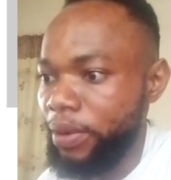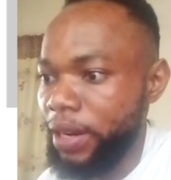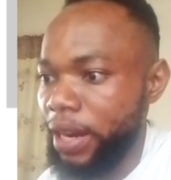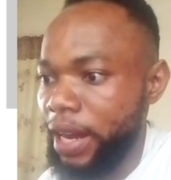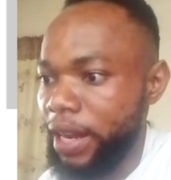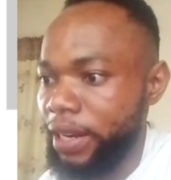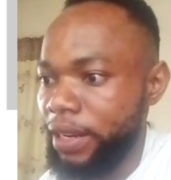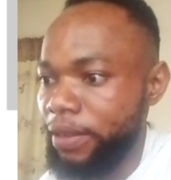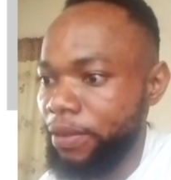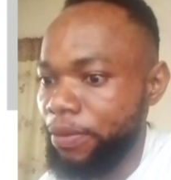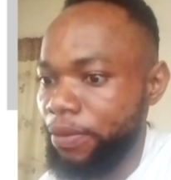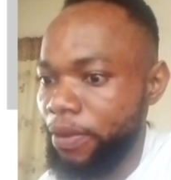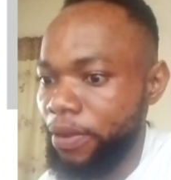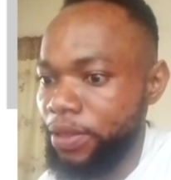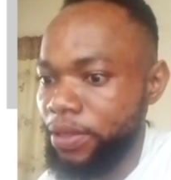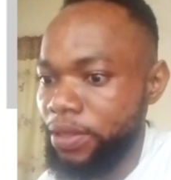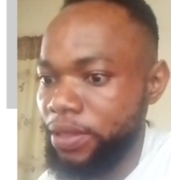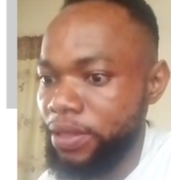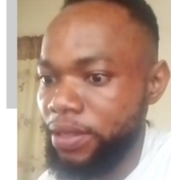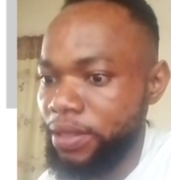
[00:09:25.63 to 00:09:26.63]
And the
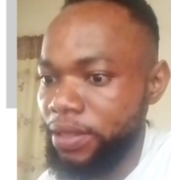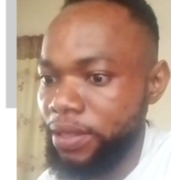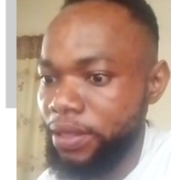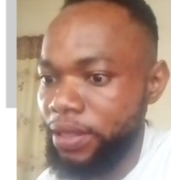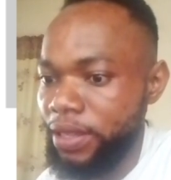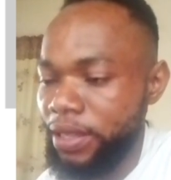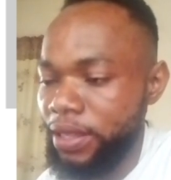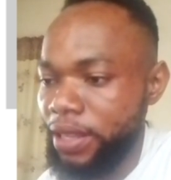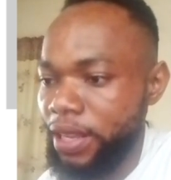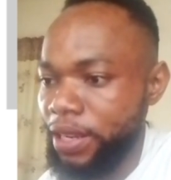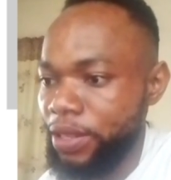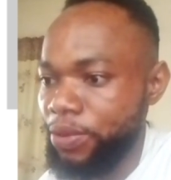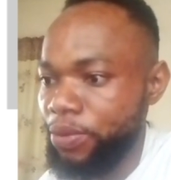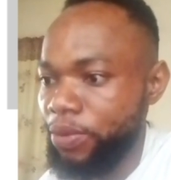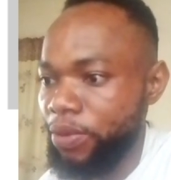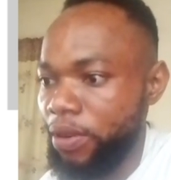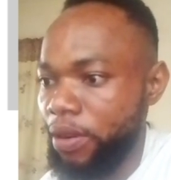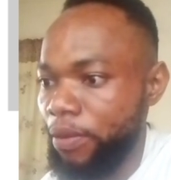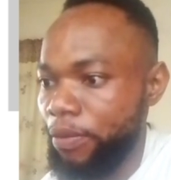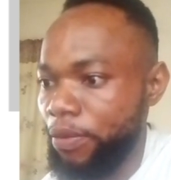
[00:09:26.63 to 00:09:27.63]
fonts, the text
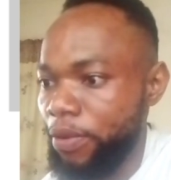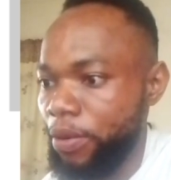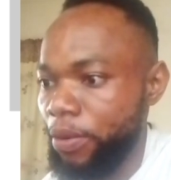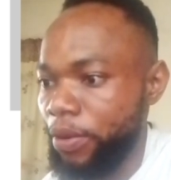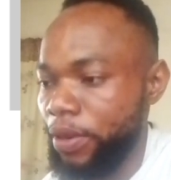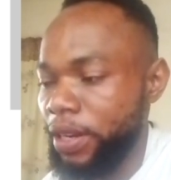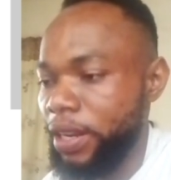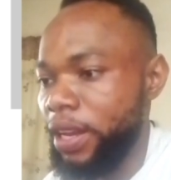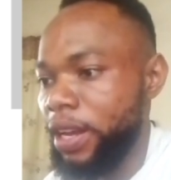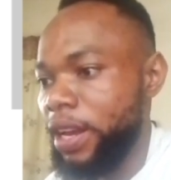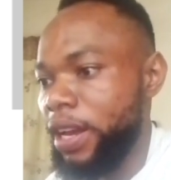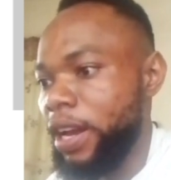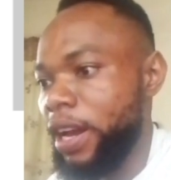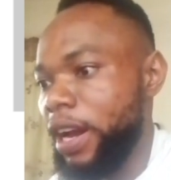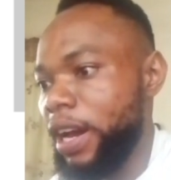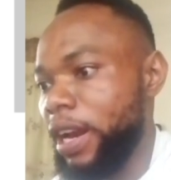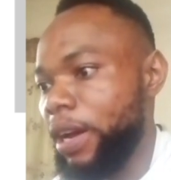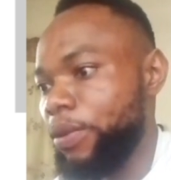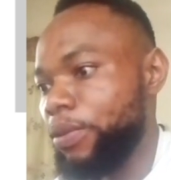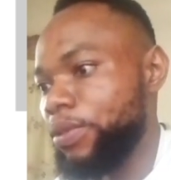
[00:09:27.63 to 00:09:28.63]
will come forward.
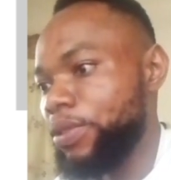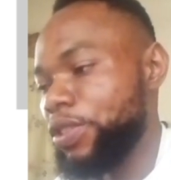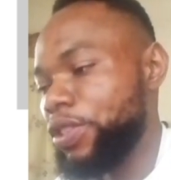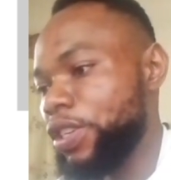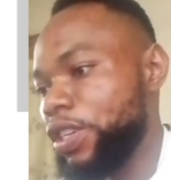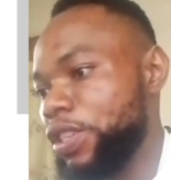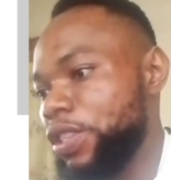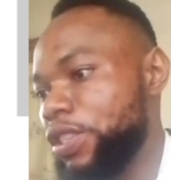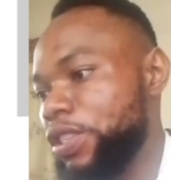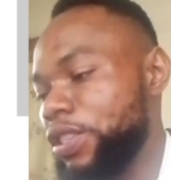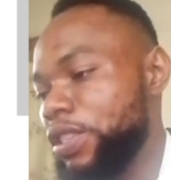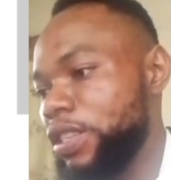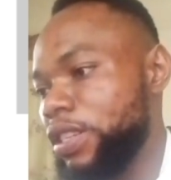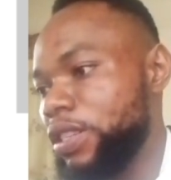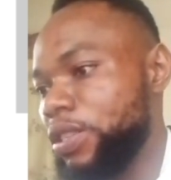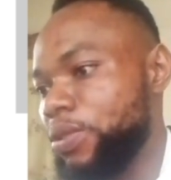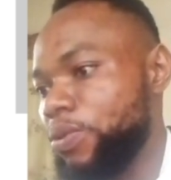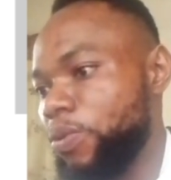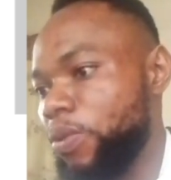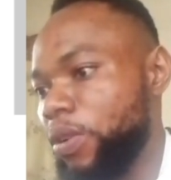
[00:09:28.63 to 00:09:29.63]
And I will change
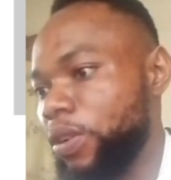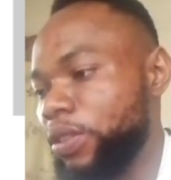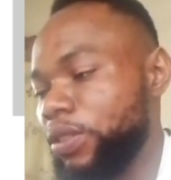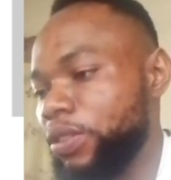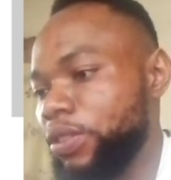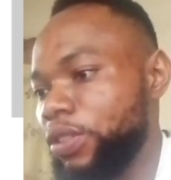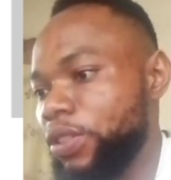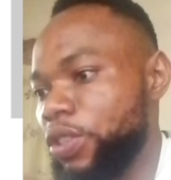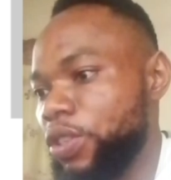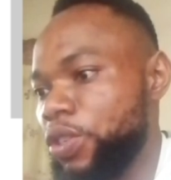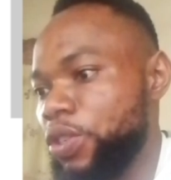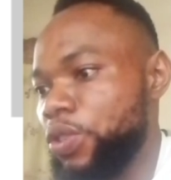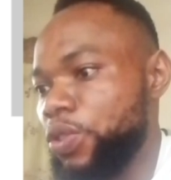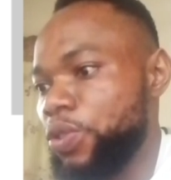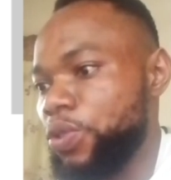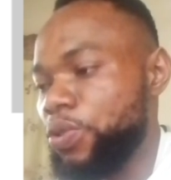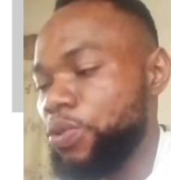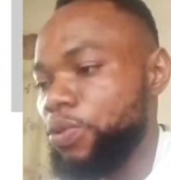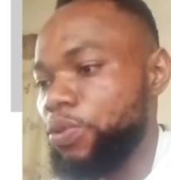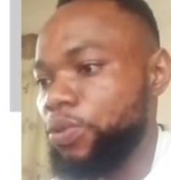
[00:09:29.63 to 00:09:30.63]
this one
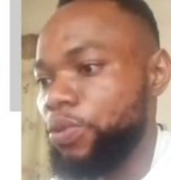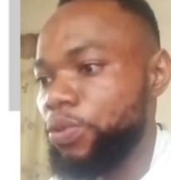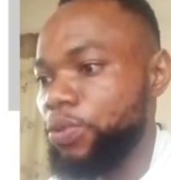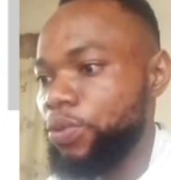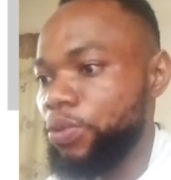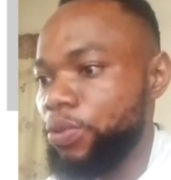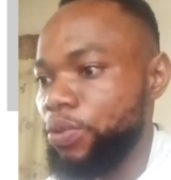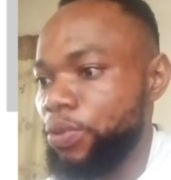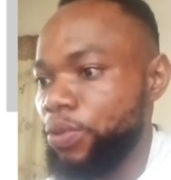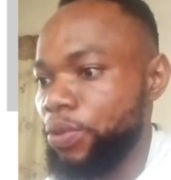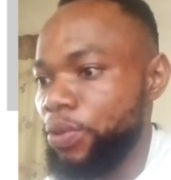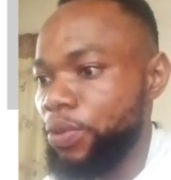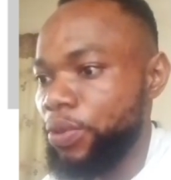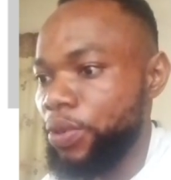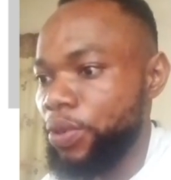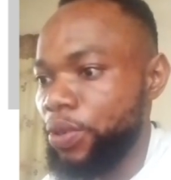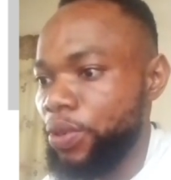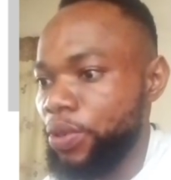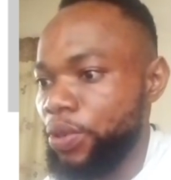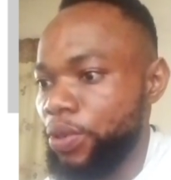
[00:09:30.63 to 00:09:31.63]
to
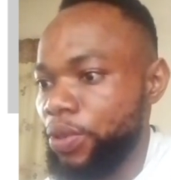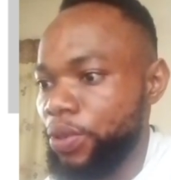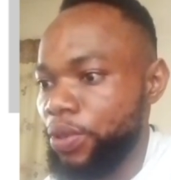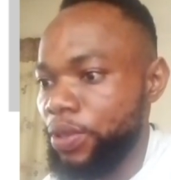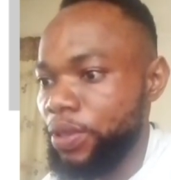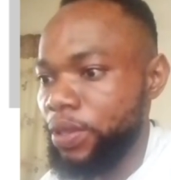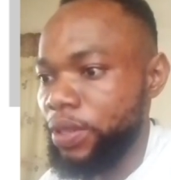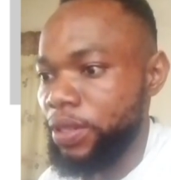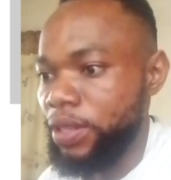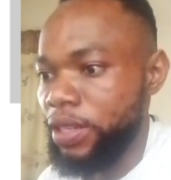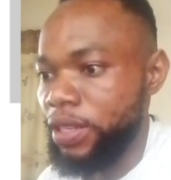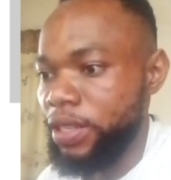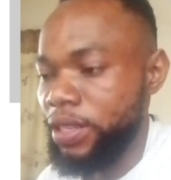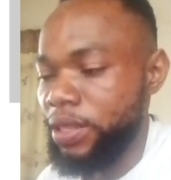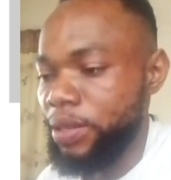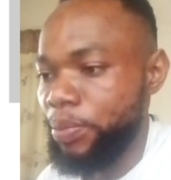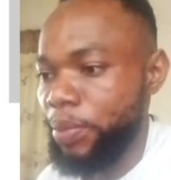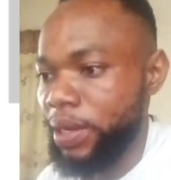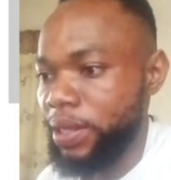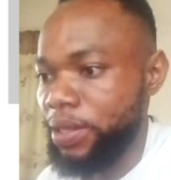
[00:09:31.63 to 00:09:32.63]

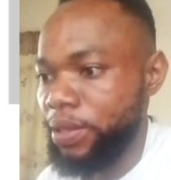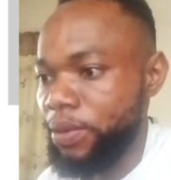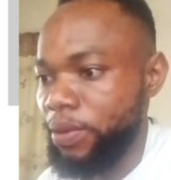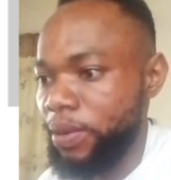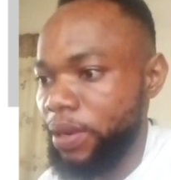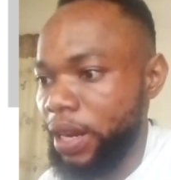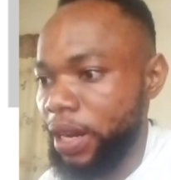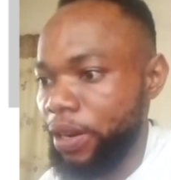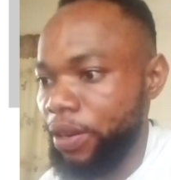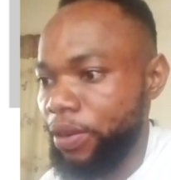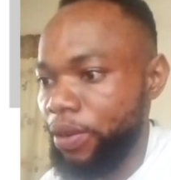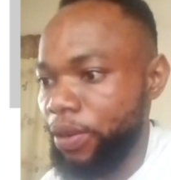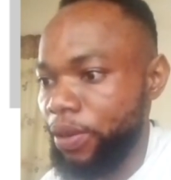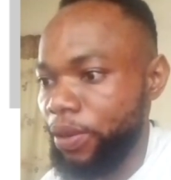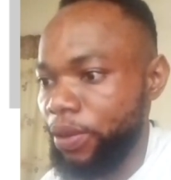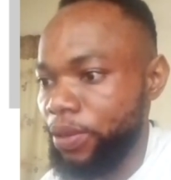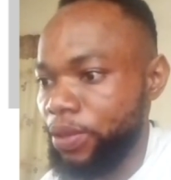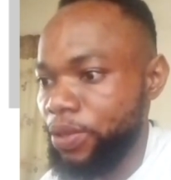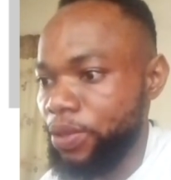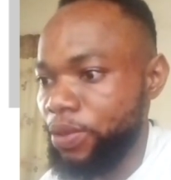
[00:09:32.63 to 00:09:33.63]
this particular
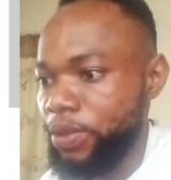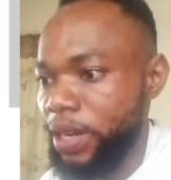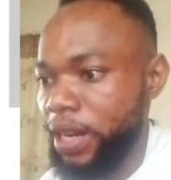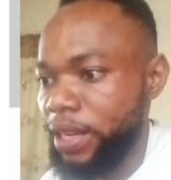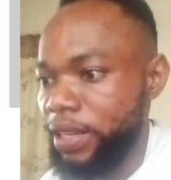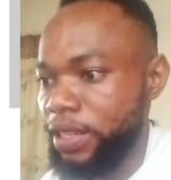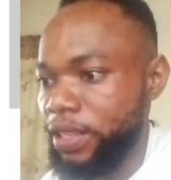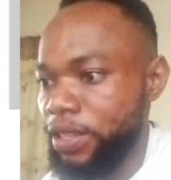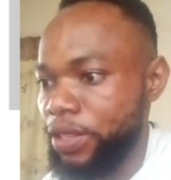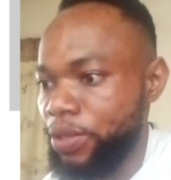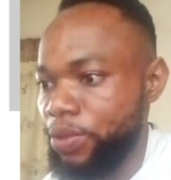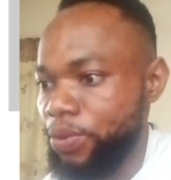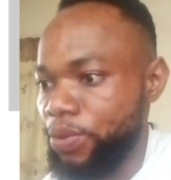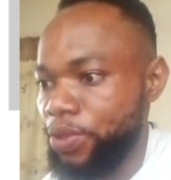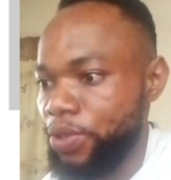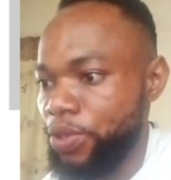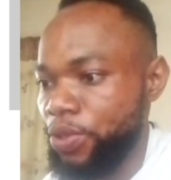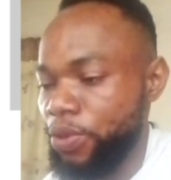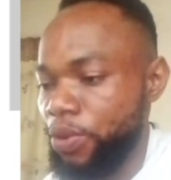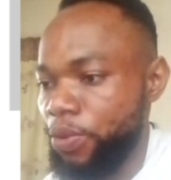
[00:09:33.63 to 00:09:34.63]
color so that it will
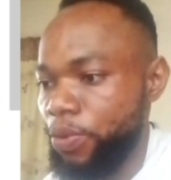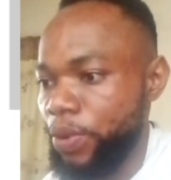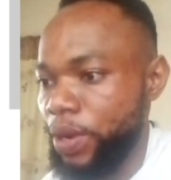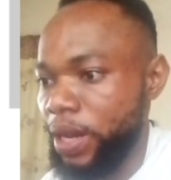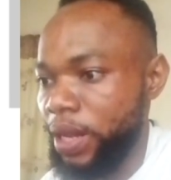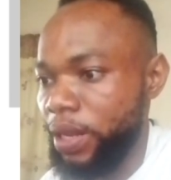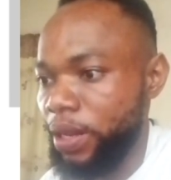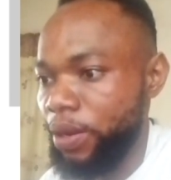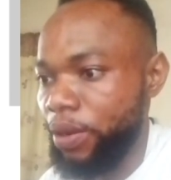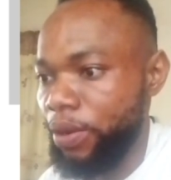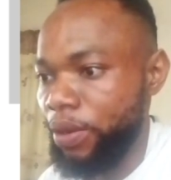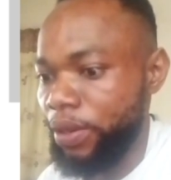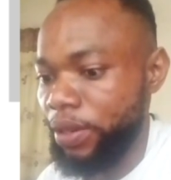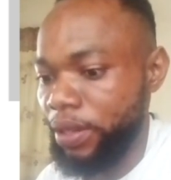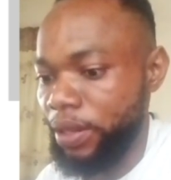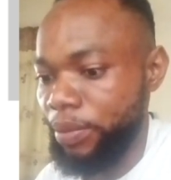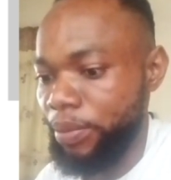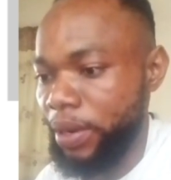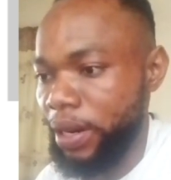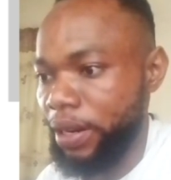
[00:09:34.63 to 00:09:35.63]
show well on
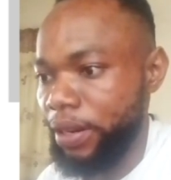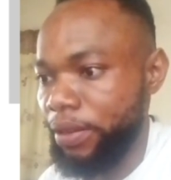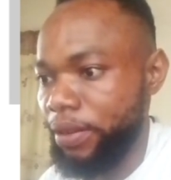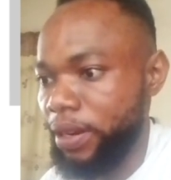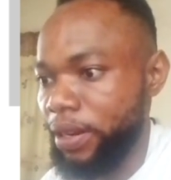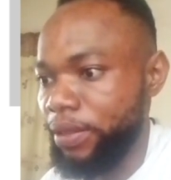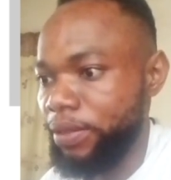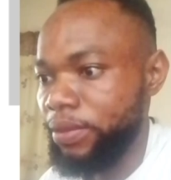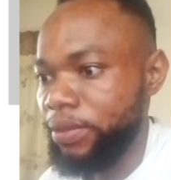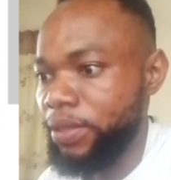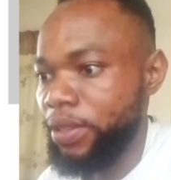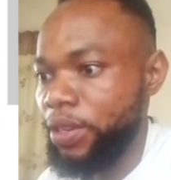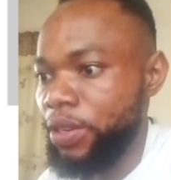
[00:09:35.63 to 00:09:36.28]
the background.